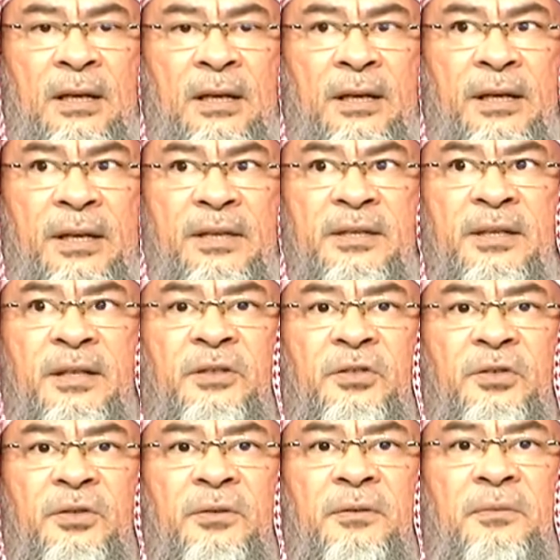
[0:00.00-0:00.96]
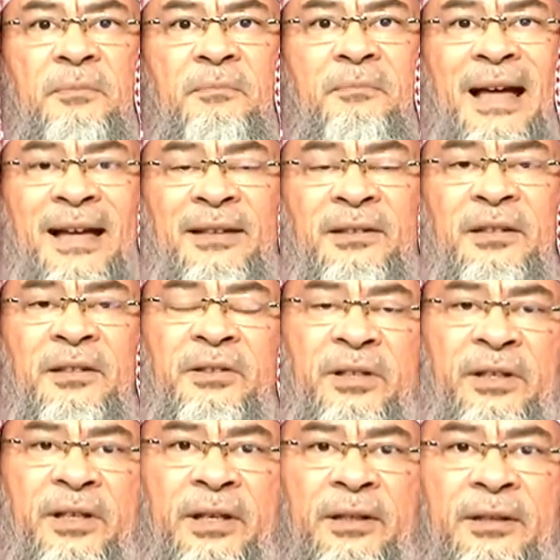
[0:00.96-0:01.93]
Is it
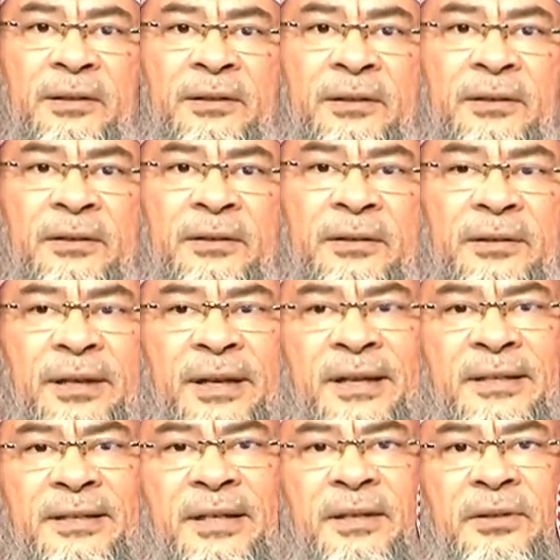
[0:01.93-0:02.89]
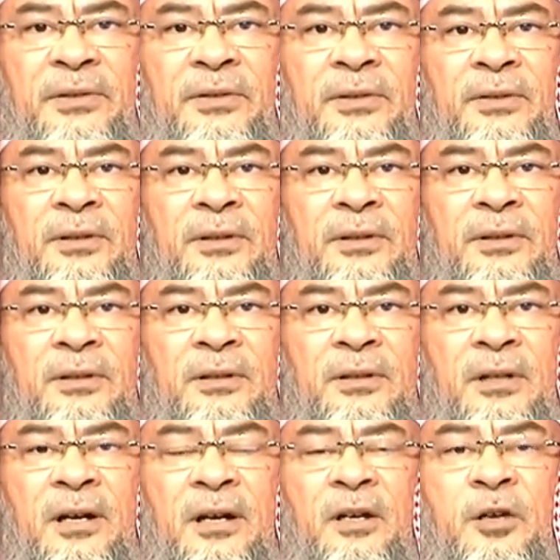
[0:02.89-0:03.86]
mandatory? Is it
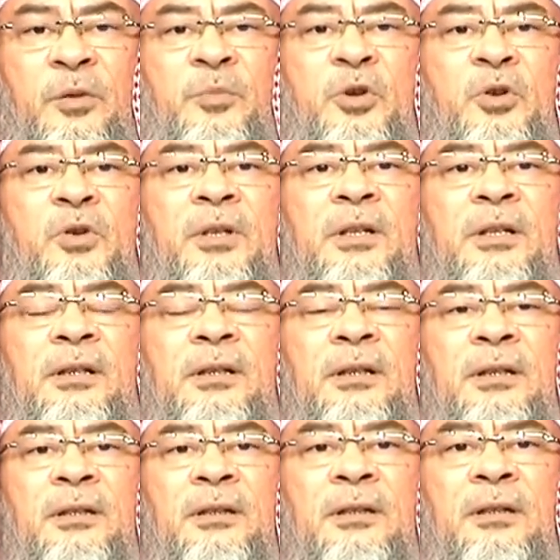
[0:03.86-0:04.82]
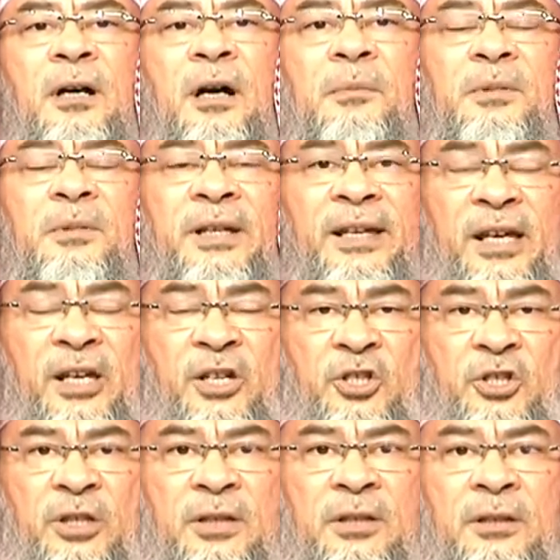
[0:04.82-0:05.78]
a communal
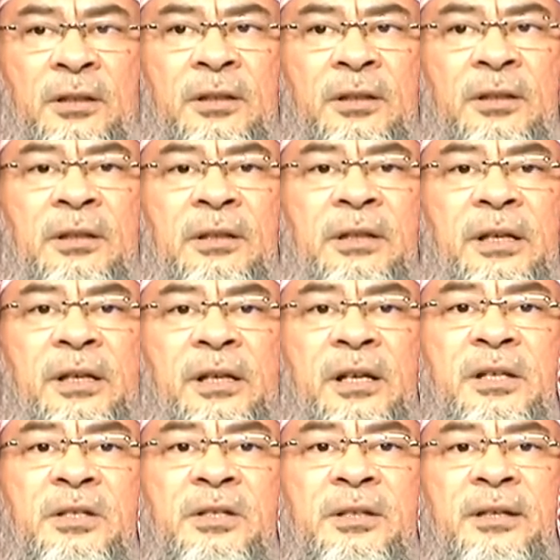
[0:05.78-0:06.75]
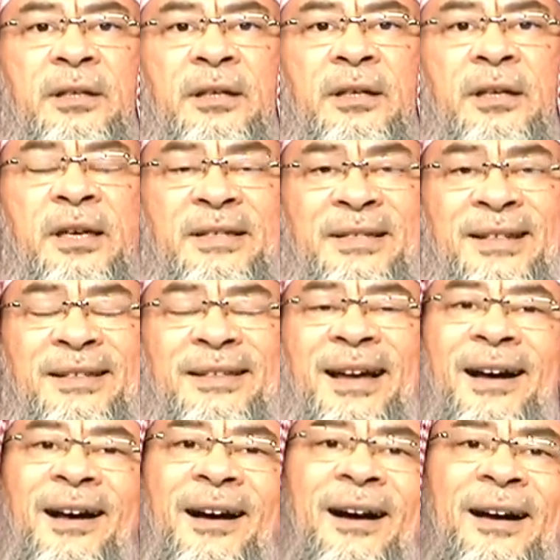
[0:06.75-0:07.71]
obligation? Is it
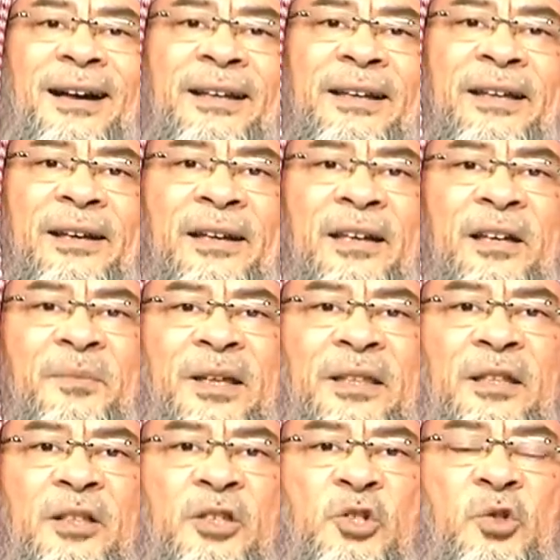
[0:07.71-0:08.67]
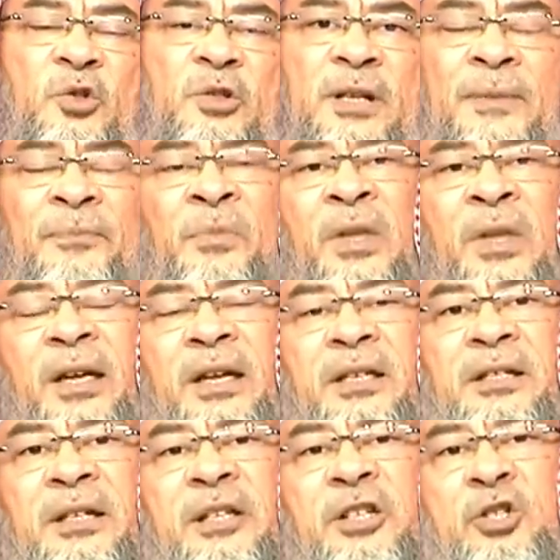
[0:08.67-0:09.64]
a highly recommended sunnah?
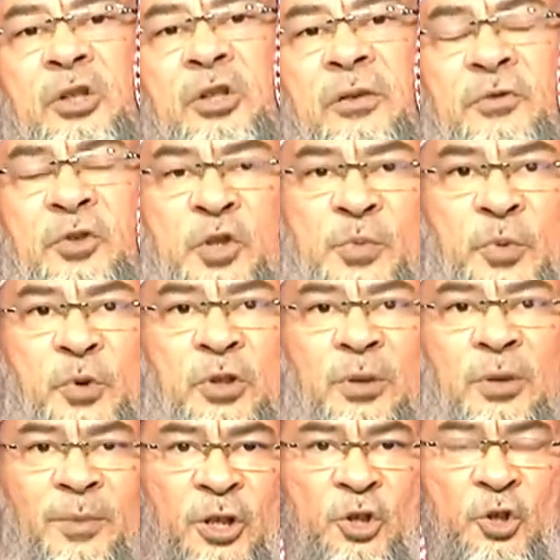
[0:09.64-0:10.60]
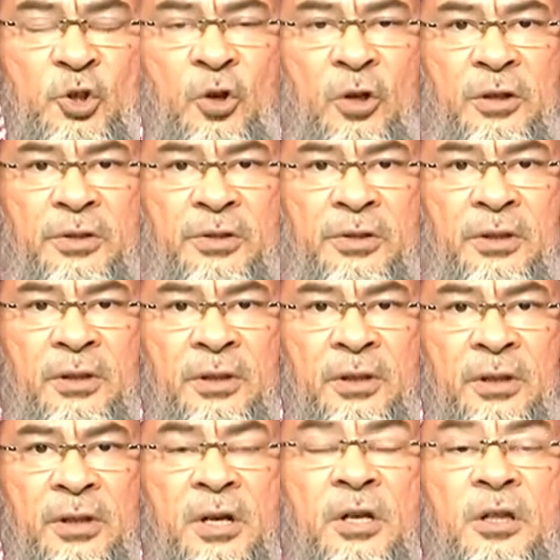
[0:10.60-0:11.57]
It's an issue of dispute among scholars.
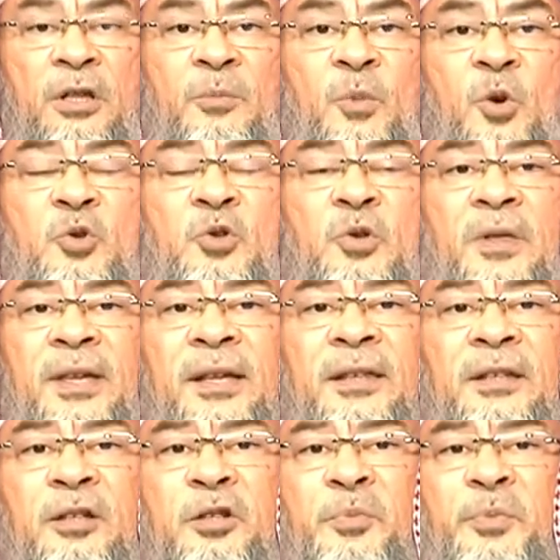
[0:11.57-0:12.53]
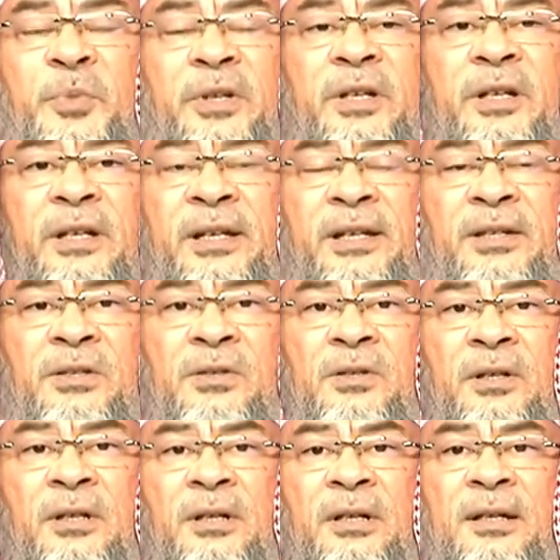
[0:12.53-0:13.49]
The most authentic opinion is
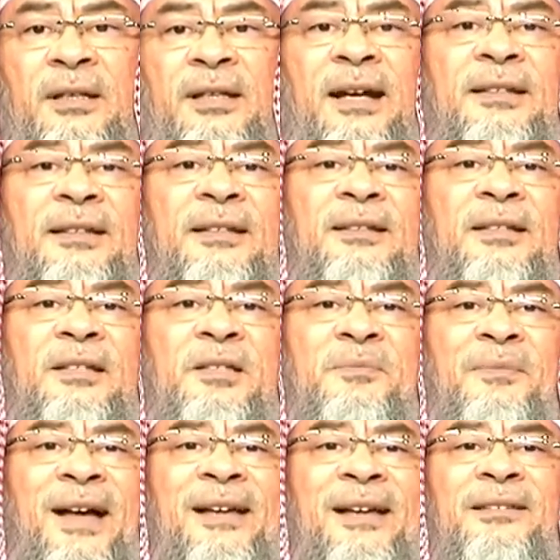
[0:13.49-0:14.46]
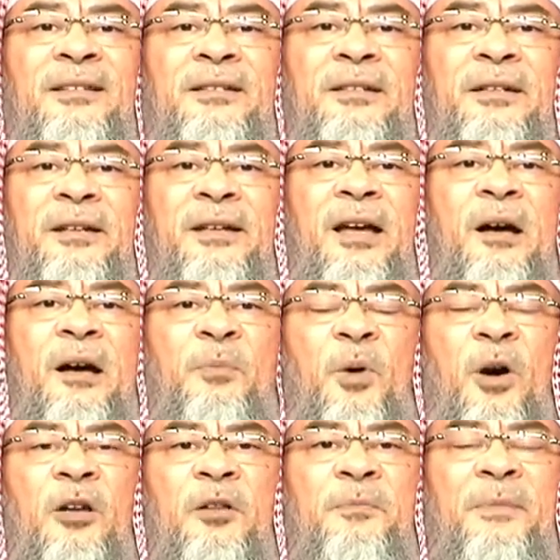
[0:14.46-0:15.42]
that it is mandatory
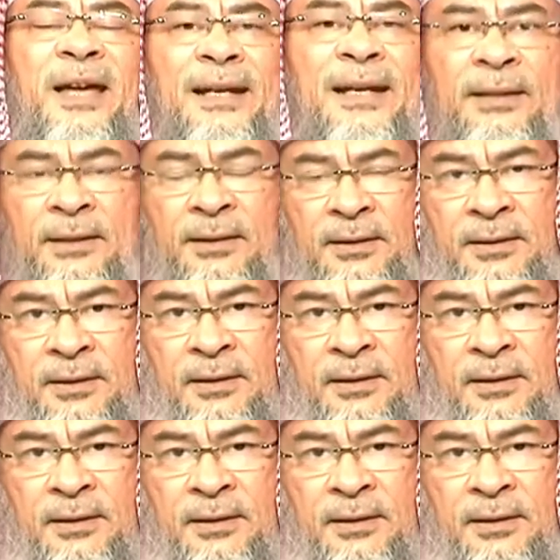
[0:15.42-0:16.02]
upon men